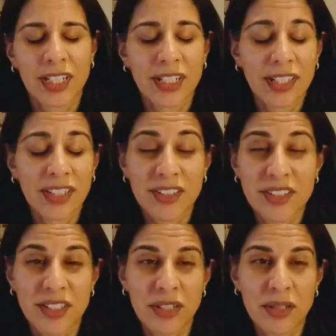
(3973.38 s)
Yeah, no,
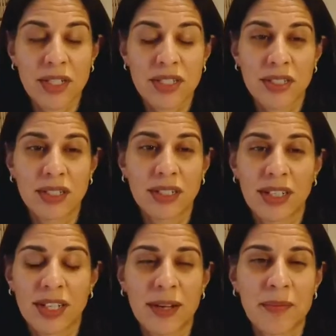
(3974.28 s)
it's a good question.
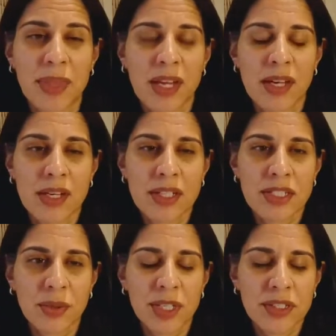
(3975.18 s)
Um,
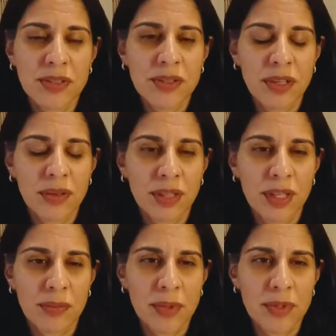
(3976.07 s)
so we do know
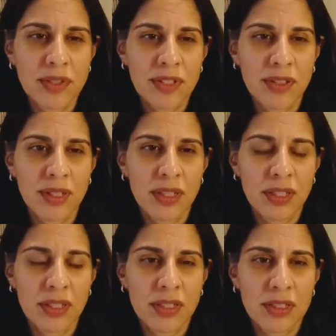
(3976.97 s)
that most of
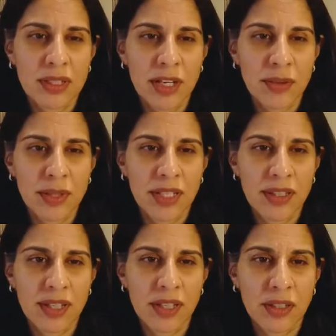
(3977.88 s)
the diarrhea
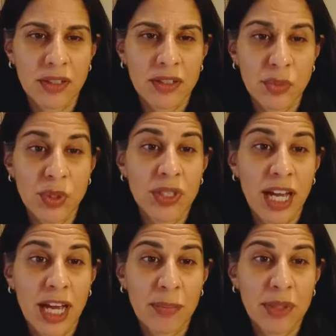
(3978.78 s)
that occurs will
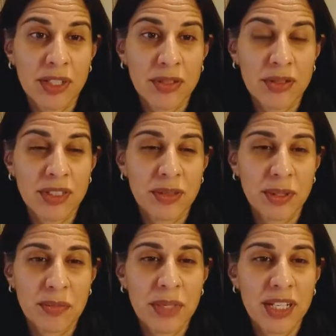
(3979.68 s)
happen usually
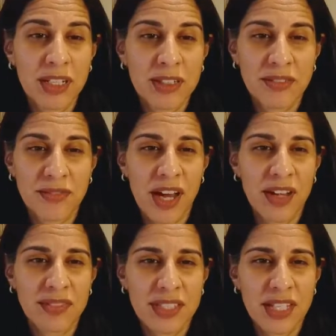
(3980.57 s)
with a median to
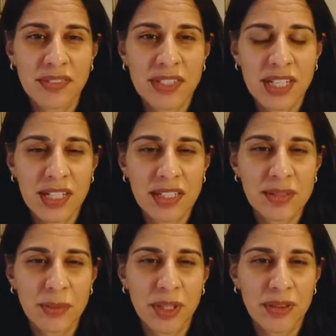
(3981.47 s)
five to seven
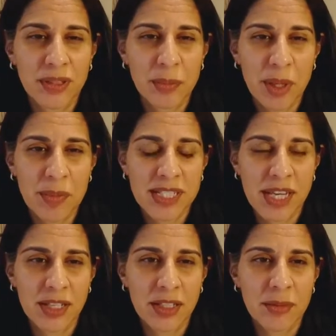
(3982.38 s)
days with
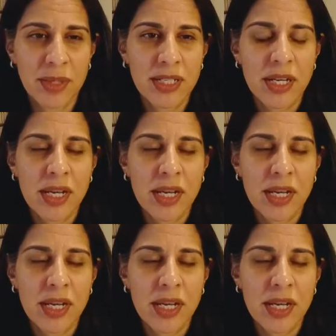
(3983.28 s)
abemaciclib. And